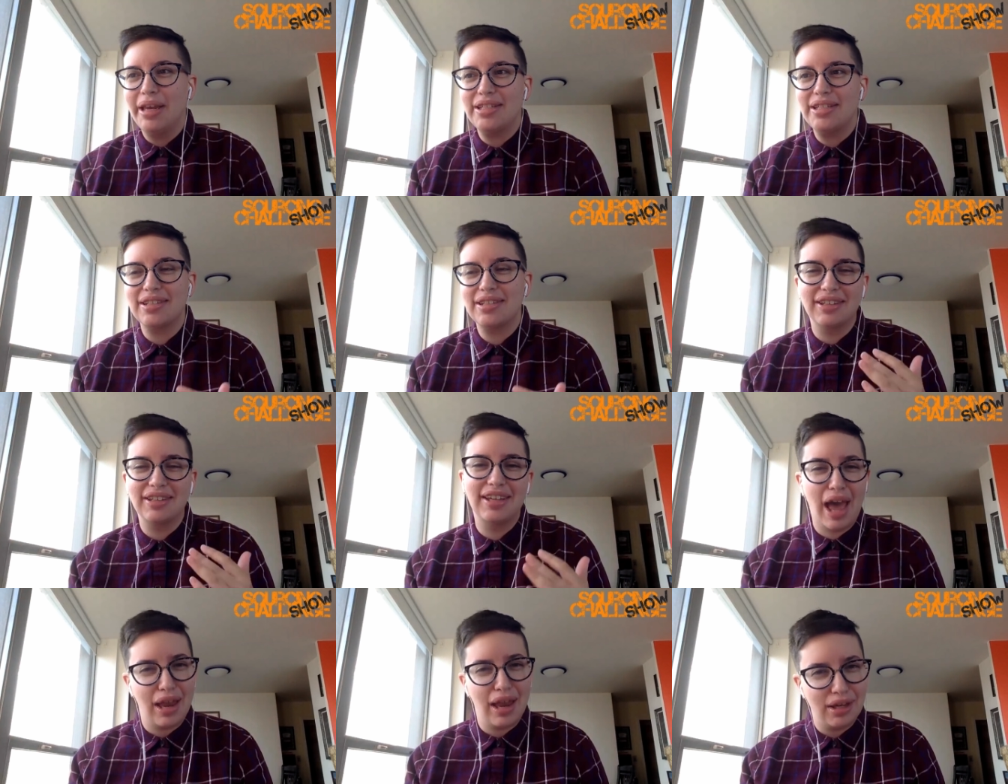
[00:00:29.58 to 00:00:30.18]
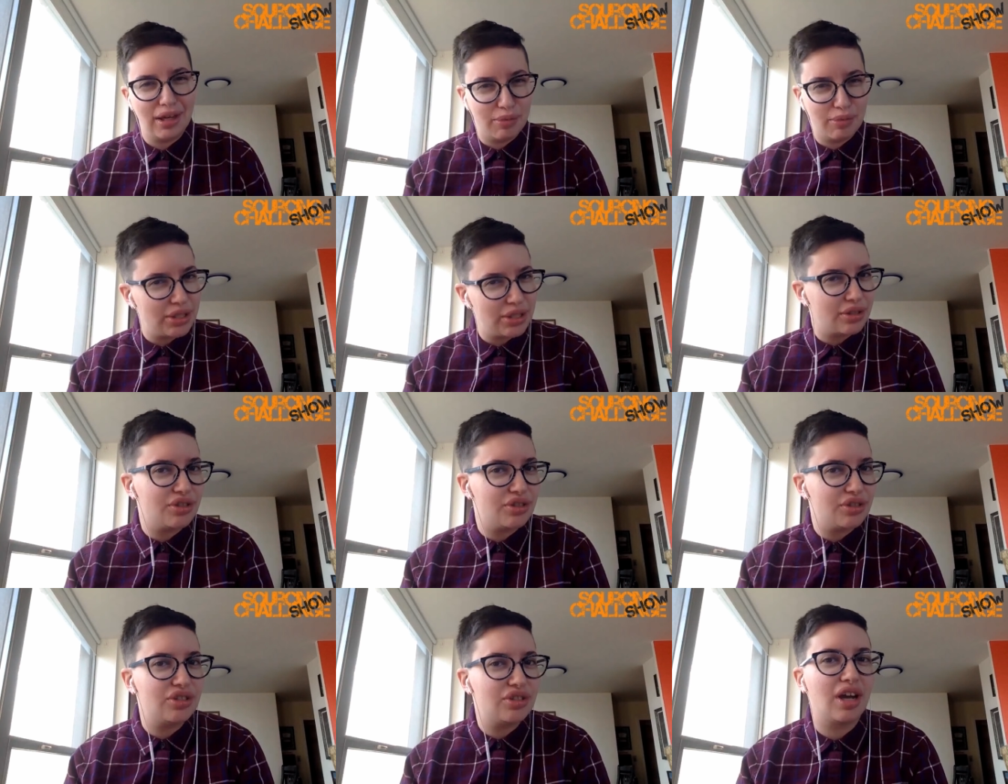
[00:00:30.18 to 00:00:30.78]
basically any
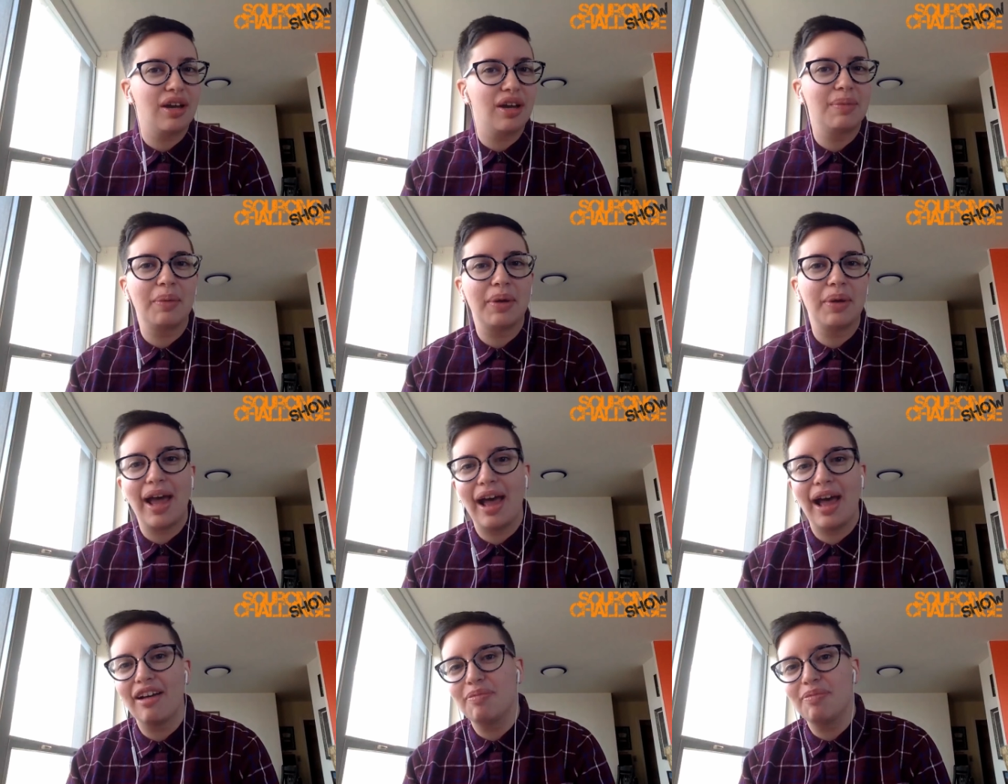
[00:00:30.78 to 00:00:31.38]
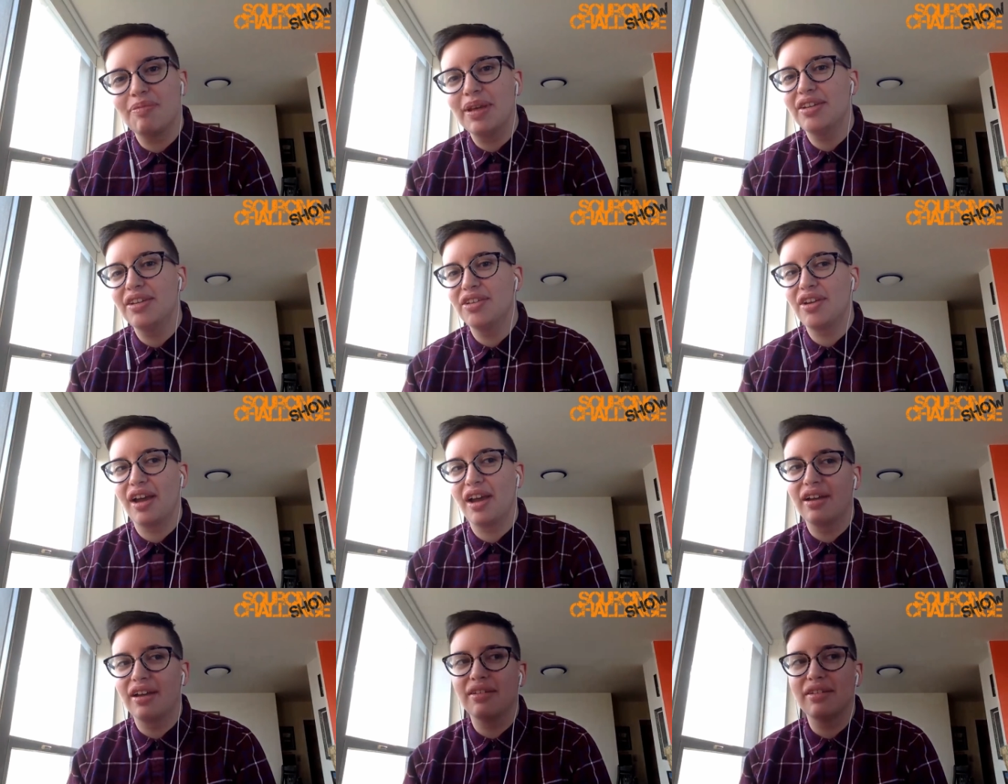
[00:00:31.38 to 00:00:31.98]
research job that would have
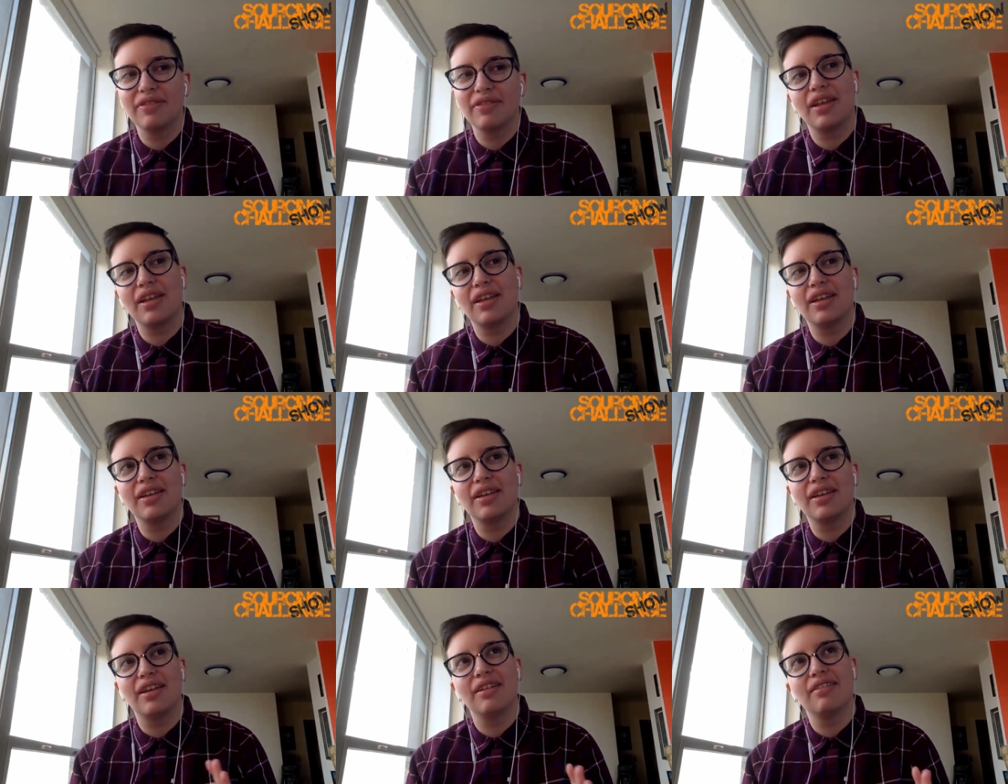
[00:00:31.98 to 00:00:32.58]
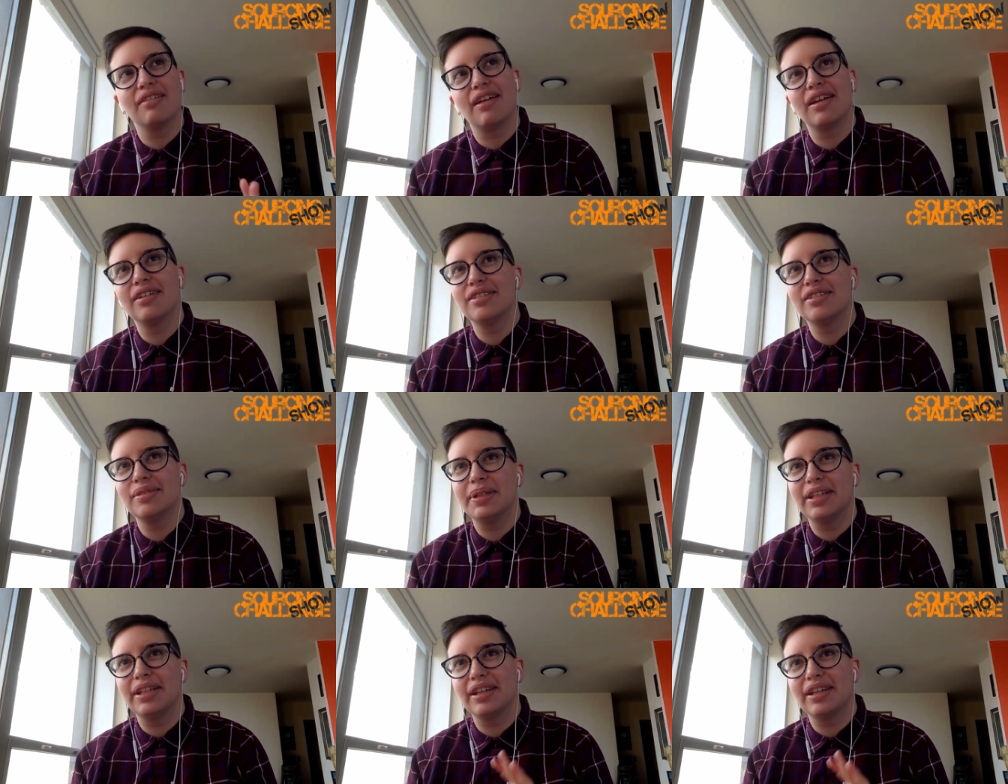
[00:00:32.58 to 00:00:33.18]
me kind of like getting
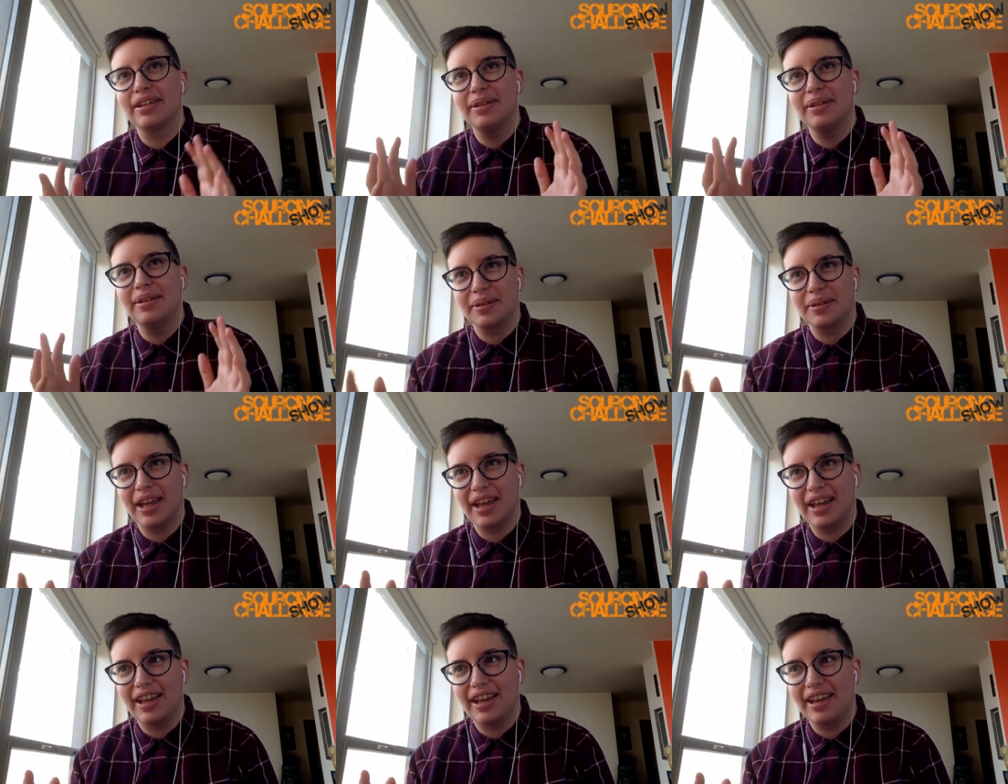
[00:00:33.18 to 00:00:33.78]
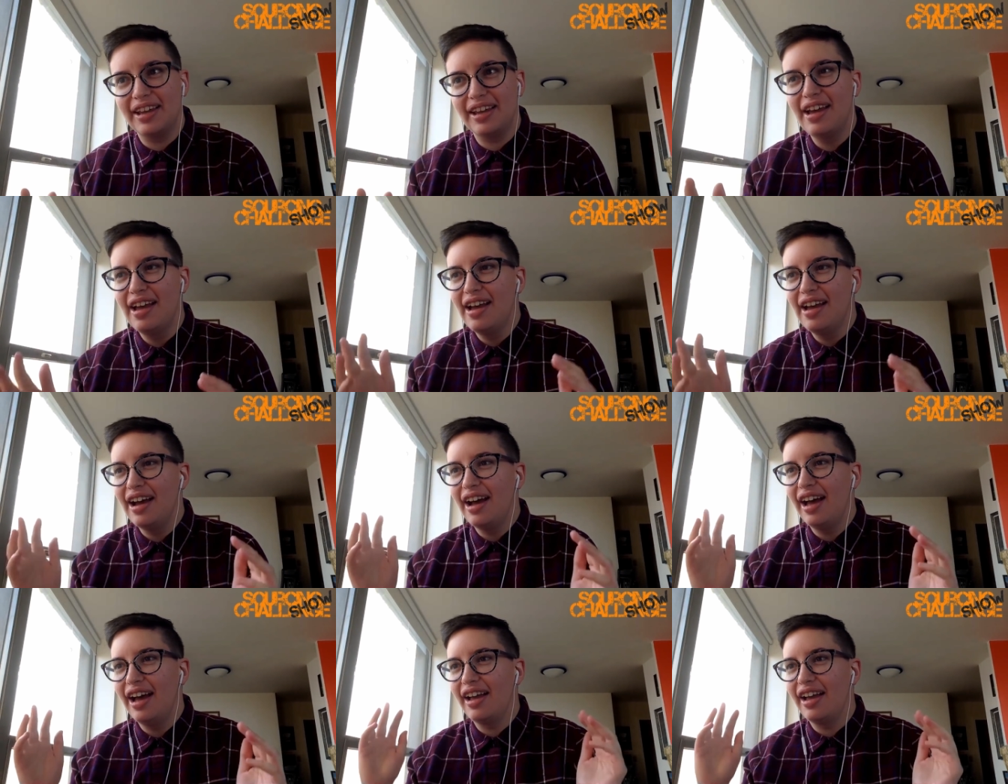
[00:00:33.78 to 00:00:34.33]
ready to be like, okay,